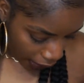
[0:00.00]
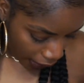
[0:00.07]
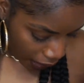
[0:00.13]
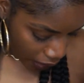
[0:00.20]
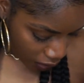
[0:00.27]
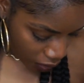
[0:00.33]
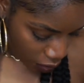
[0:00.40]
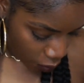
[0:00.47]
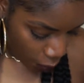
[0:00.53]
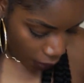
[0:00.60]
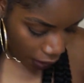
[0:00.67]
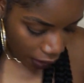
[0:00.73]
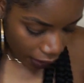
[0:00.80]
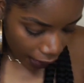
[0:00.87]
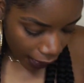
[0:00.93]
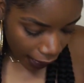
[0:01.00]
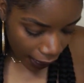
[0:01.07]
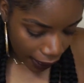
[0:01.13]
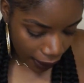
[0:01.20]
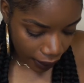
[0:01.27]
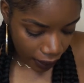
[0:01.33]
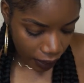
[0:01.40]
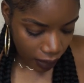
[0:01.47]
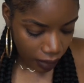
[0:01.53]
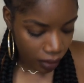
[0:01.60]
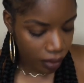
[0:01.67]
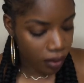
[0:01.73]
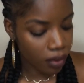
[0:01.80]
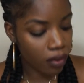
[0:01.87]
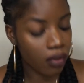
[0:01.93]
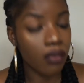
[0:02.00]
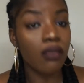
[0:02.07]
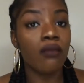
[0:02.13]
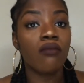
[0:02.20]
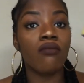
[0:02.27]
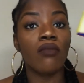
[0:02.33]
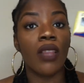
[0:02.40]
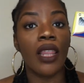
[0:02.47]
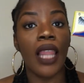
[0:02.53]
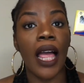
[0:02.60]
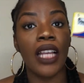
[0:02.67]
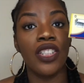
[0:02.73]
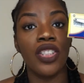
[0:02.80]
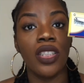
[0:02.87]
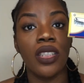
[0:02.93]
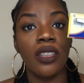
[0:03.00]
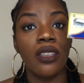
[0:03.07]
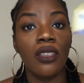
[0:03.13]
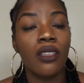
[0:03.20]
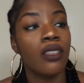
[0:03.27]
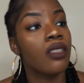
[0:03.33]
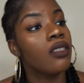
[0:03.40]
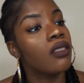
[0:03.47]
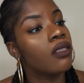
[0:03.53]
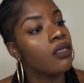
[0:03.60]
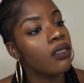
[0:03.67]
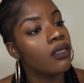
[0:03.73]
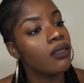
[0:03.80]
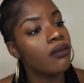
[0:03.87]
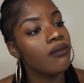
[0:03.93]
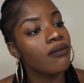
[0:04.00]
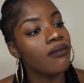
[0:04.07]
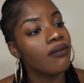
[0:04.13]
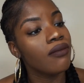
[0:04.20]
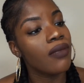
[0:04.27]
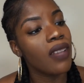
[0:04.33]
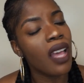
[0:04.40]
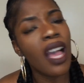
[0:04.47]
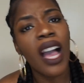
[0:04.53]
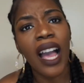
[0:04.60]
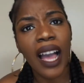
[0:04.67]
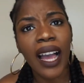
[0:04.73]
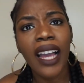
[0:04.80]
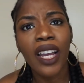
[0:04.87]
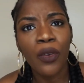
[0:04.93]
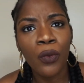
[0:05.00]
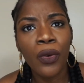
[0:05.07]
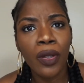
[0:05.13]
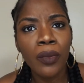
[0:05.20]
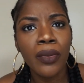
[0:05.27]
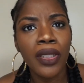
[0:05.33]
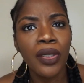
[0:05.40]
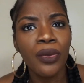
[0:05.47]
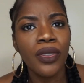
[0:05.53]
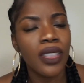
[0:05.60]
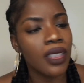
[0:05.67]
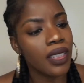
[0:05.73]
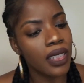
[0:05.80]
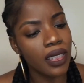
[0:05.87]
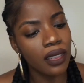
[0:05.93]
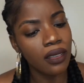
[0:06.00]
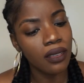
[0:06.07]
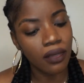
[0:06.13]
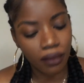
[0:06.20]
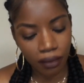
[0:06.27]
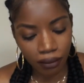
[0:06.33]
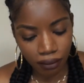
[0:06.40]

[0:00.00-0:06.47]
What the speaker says: as well as lashes. I will be using these.